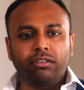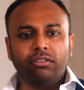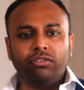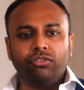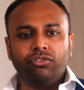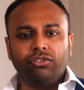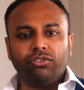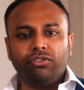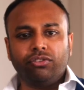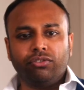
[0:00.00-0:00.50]

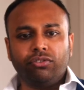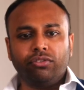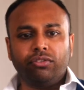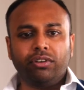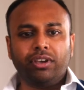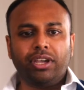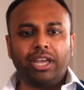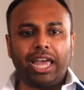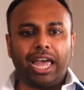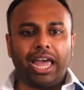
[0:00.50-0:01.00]
do,
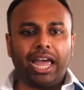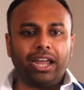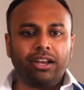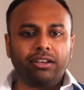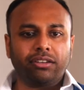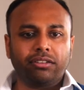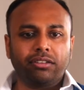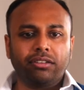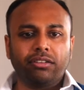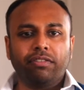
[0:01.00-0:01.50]

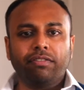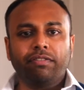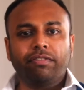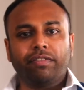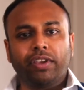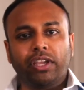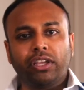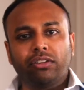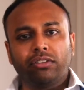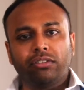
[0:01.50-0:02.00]
act,
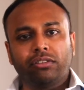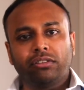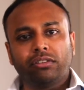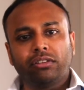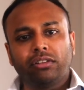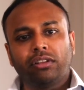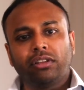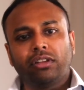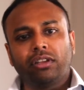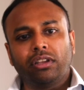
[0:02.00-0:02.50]
feel,
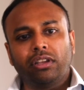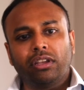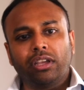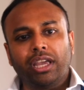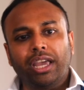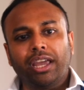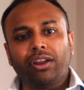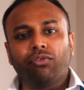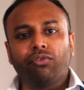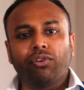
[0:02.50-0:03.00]

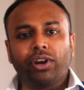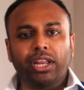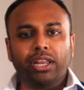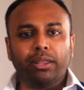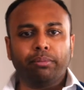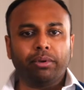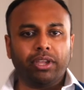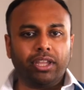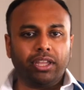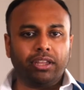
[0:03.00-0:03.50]
and really
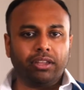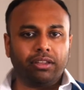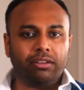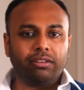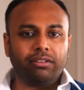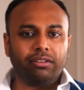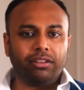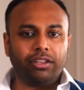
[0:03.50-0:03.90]
being,